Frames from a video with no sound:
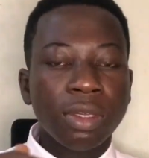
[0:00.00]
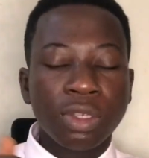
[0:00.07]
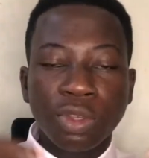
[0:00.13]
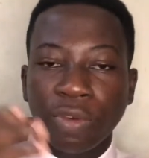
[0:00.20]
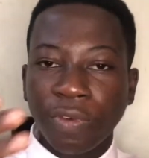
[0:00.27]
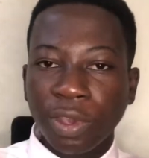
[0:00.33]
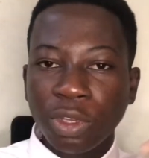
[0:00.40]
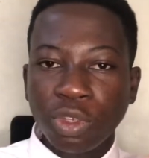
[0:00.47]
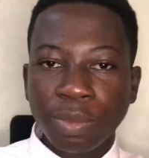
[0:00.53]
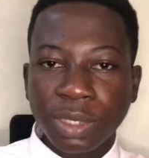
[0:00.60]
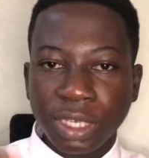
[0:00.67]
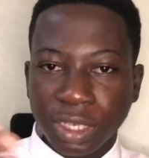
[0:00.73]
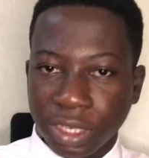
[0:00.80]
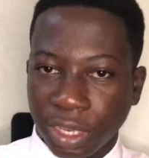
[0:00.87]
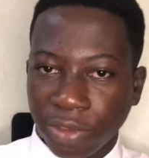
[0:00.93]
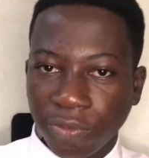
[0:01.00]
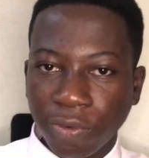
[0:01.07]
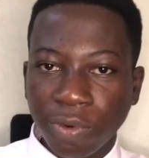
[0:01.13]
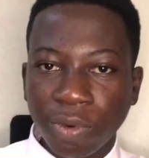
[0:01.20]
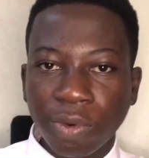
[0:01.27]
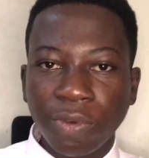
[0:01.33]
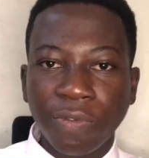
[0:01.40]
So for you to be
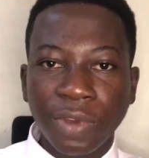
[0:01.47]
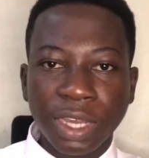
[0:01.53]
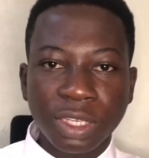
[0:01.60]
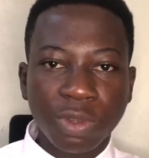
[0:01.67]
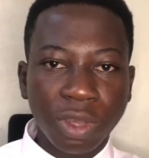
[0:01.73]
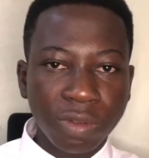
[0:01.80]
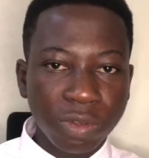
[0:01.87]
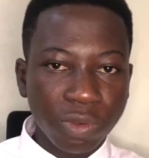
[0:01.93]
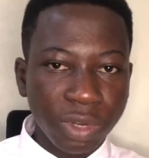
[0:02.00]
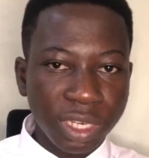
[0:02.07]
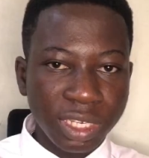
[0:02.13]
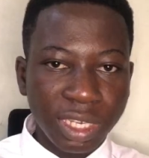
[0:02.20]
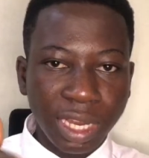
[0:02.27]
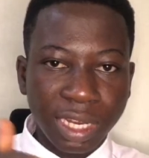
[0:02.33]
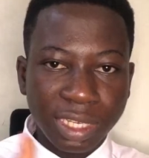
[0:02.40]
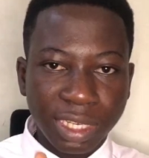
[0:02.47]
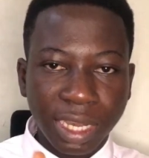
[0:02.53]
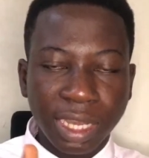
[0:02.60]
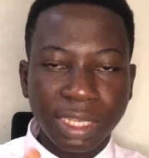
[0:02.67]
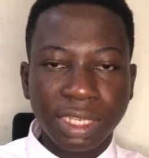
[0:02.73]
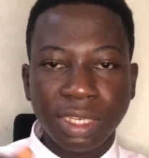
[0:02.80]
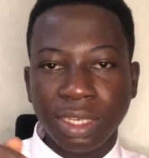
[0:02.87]
successful, first you have to register the
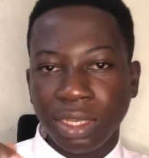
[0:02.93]
site.